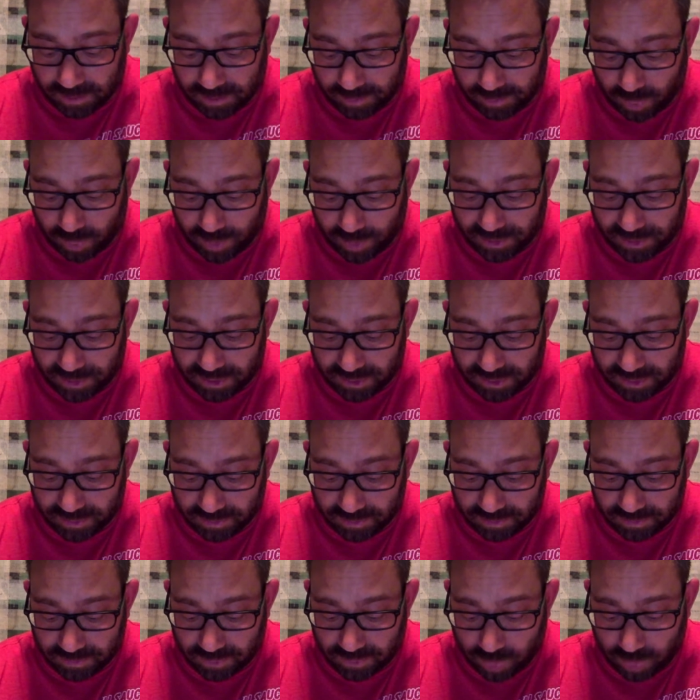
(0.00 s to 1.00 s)
question
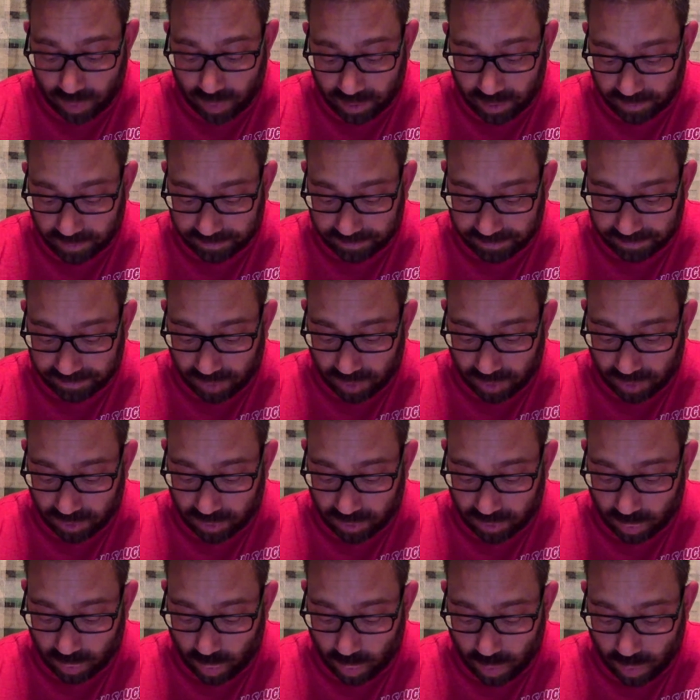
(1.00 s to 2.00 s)
12,
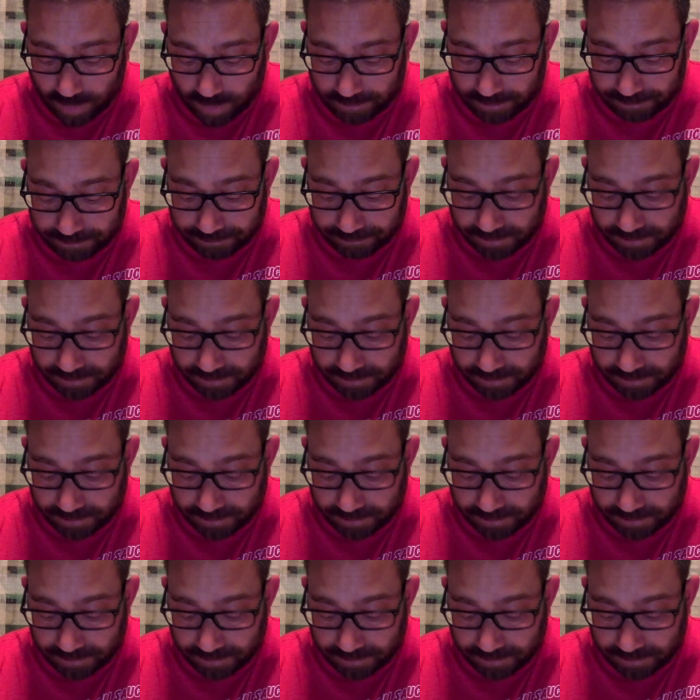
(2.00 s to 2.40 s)
article 1.